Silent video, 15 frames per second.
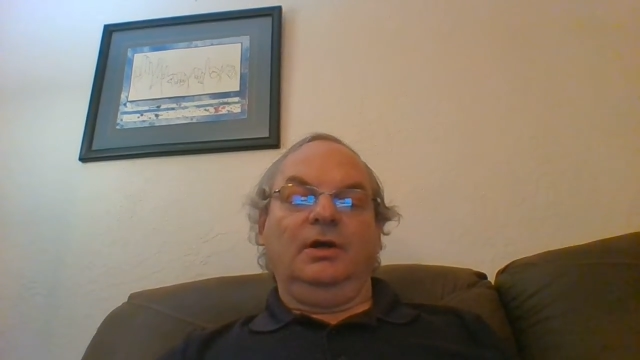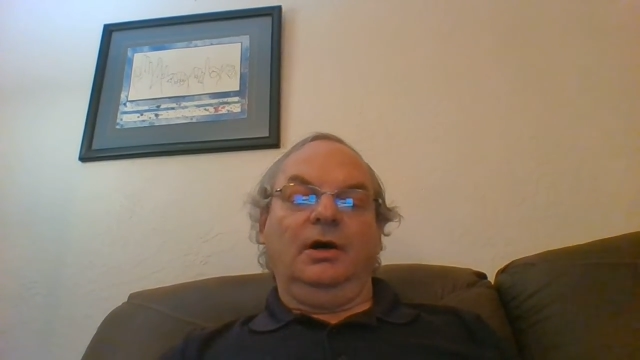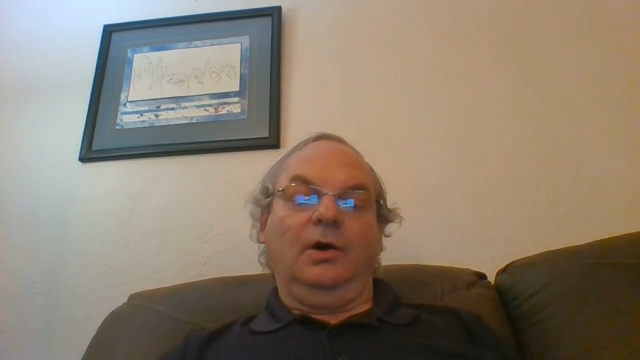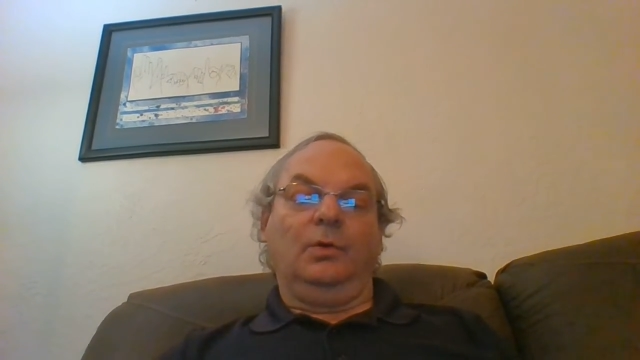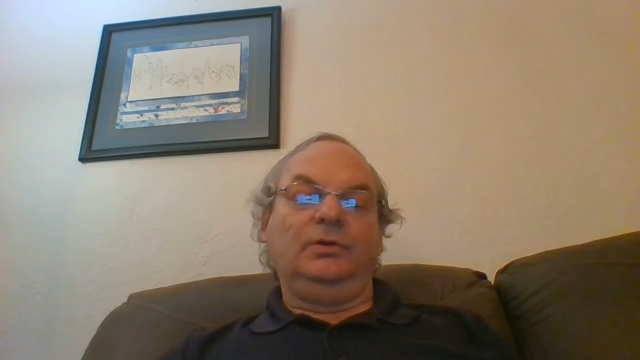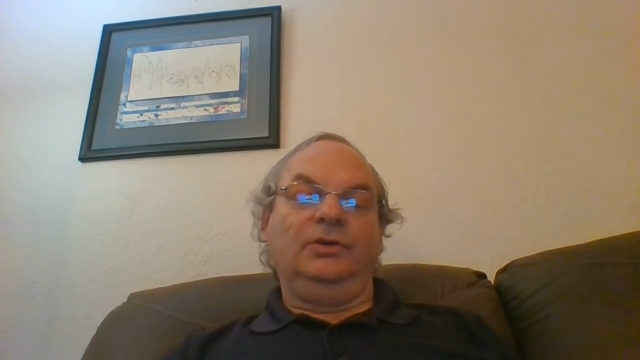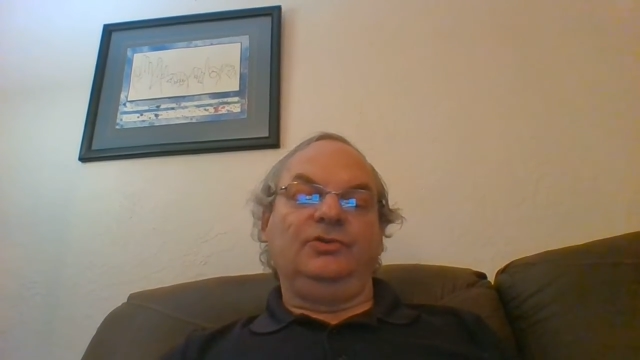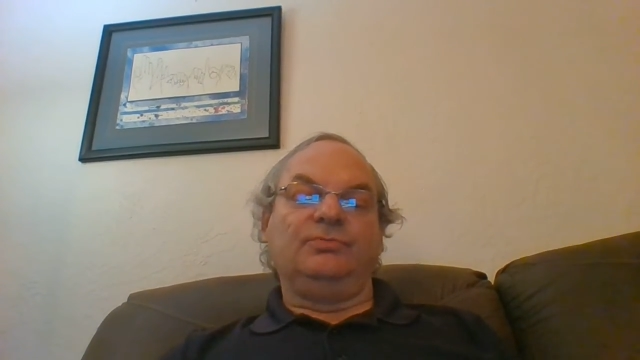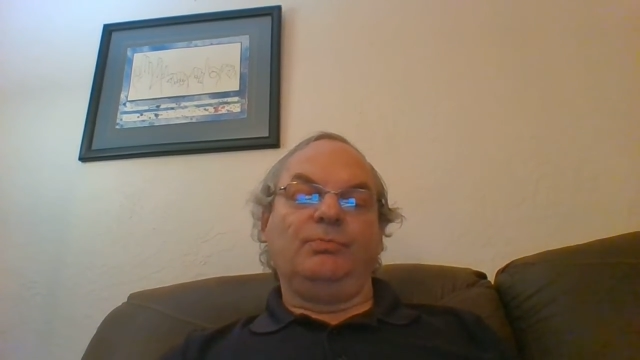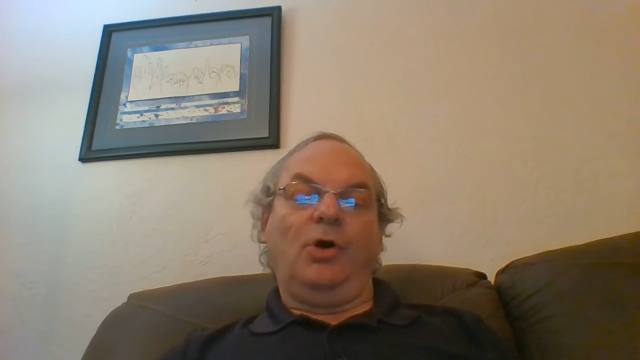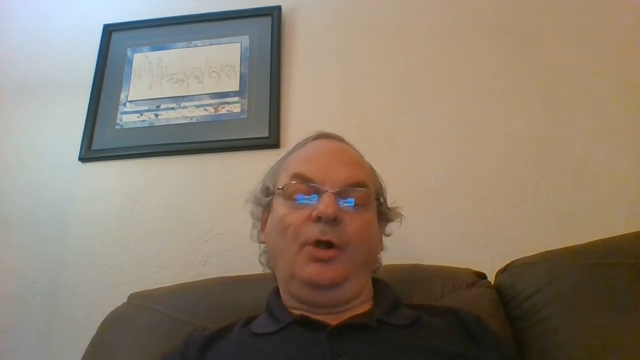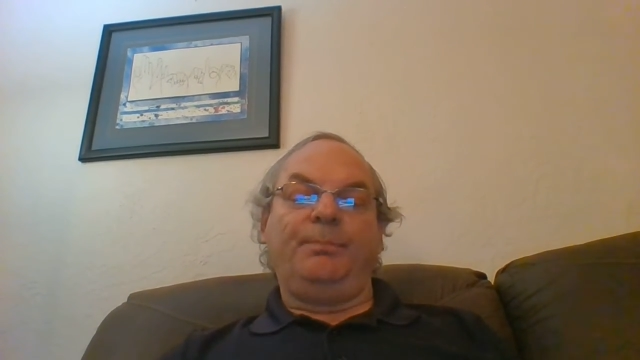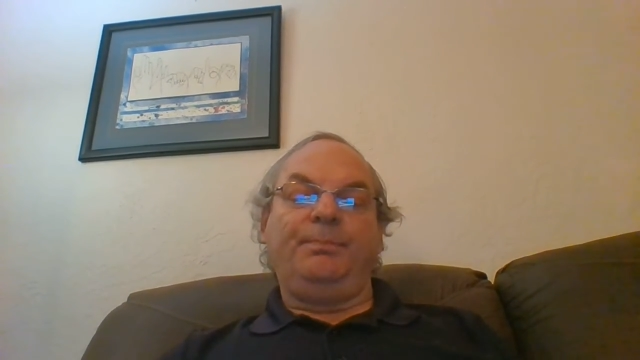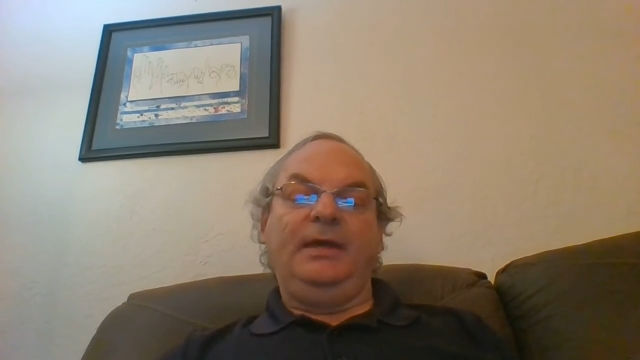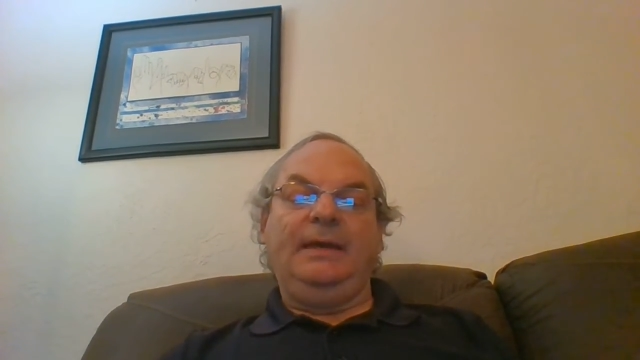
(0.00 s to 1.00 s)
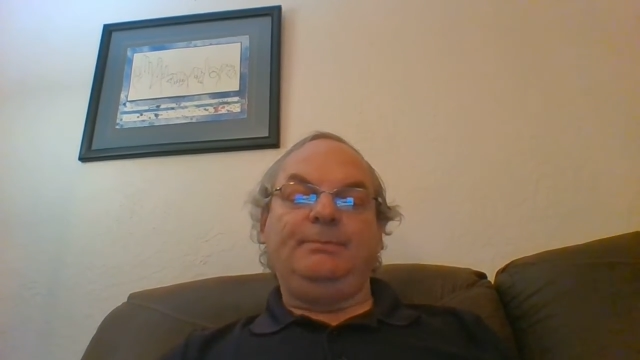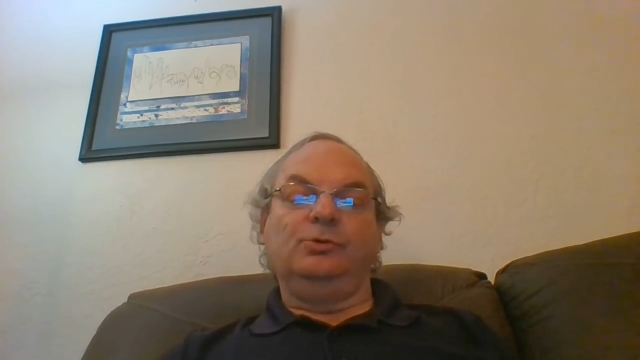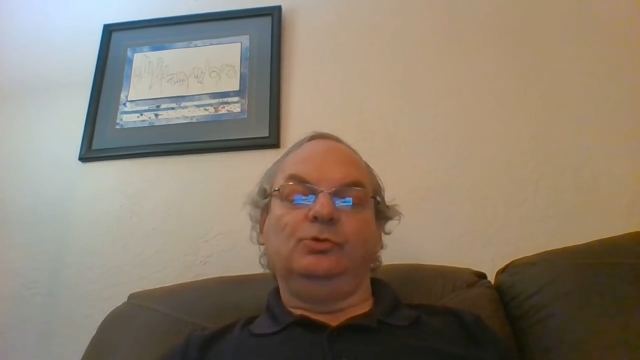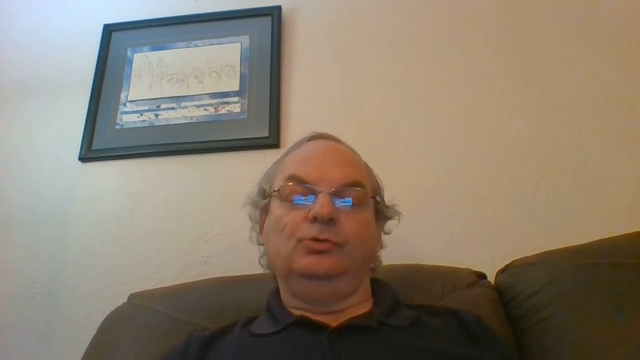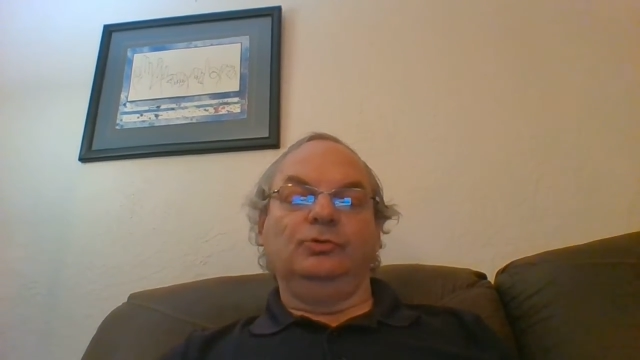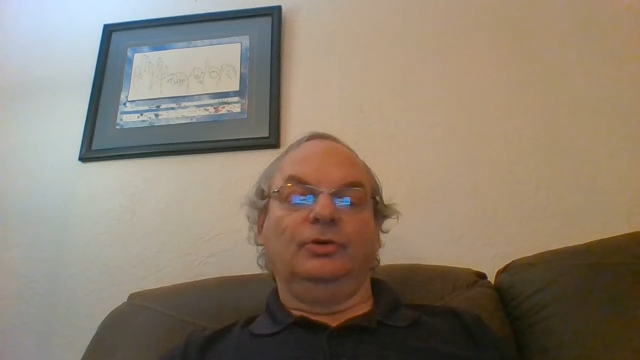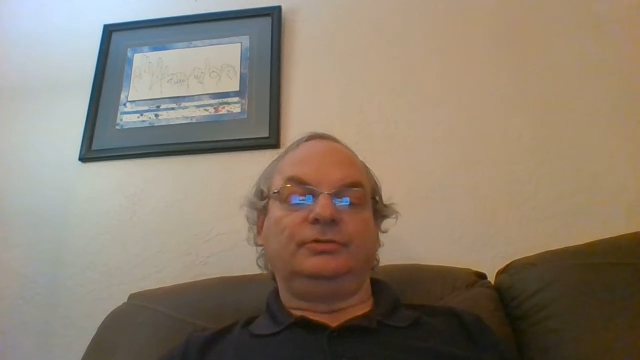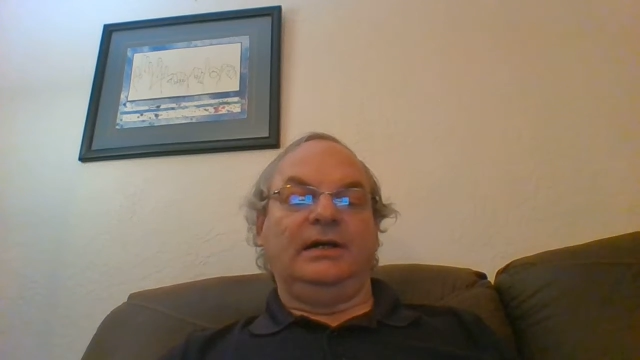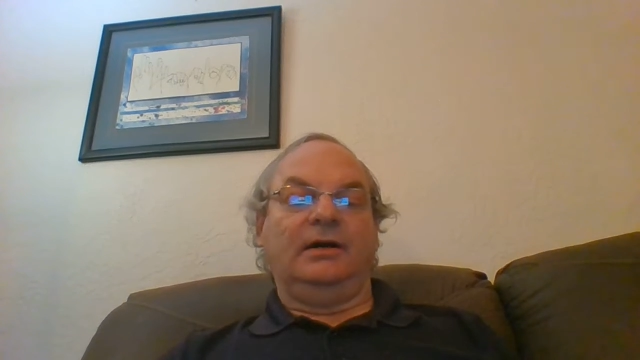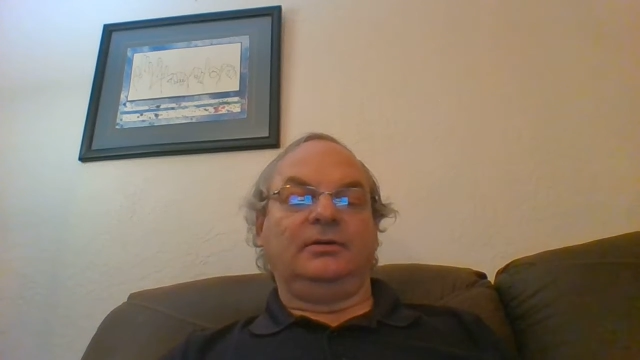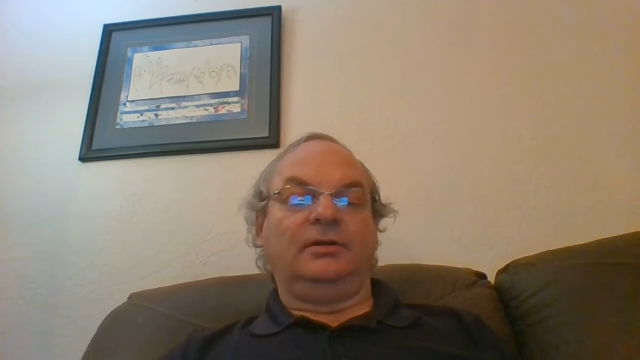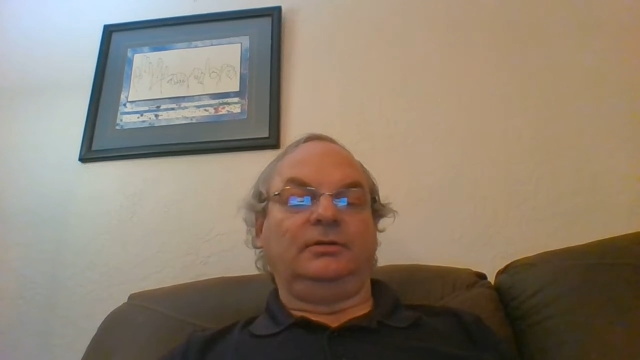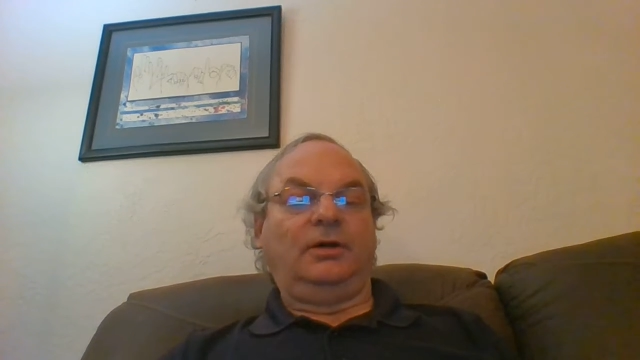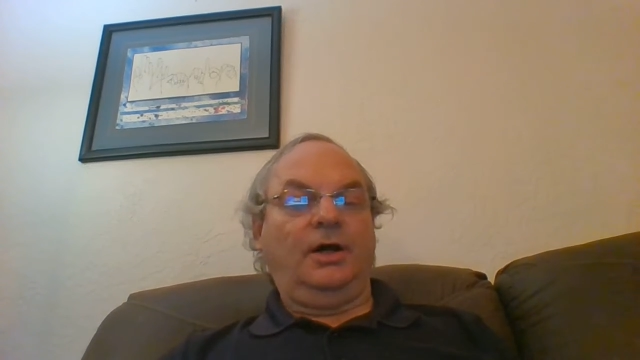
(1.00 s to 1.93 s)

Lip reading: only small people who look down on